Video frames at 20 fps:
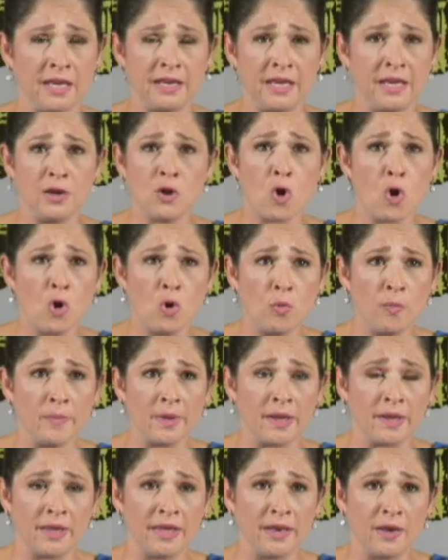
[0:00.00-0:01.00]
and in
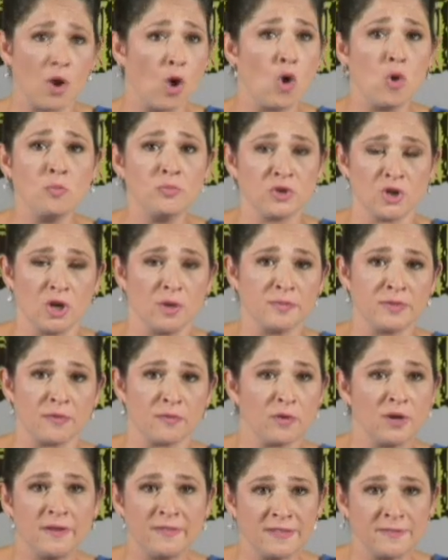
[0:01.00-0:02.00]
home, in home terms
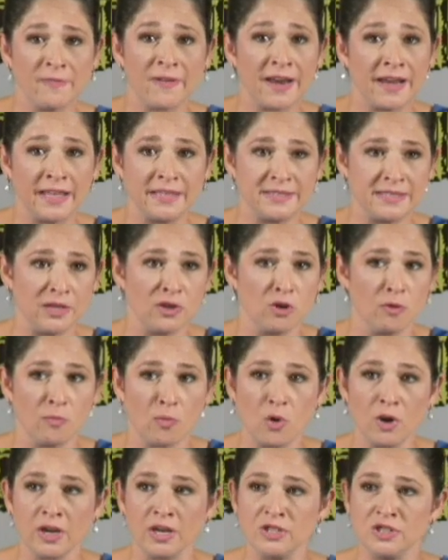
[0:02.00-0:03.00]
of refinancing your
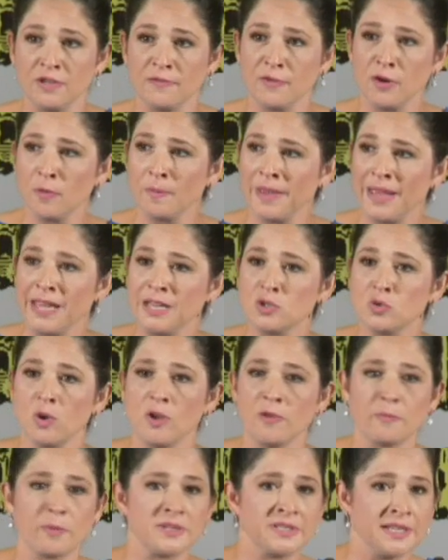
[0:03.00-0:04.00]
mortgage, if you're paying
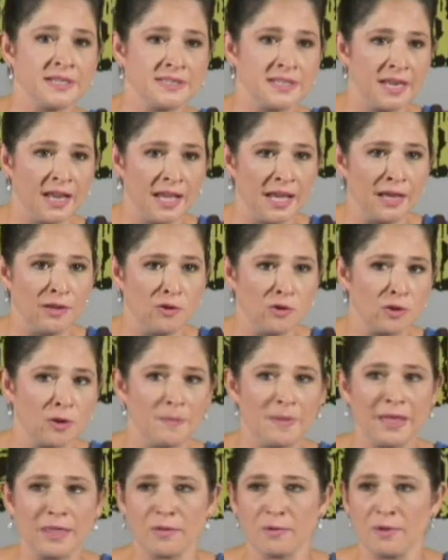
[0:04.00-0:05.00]
12% today and you could pay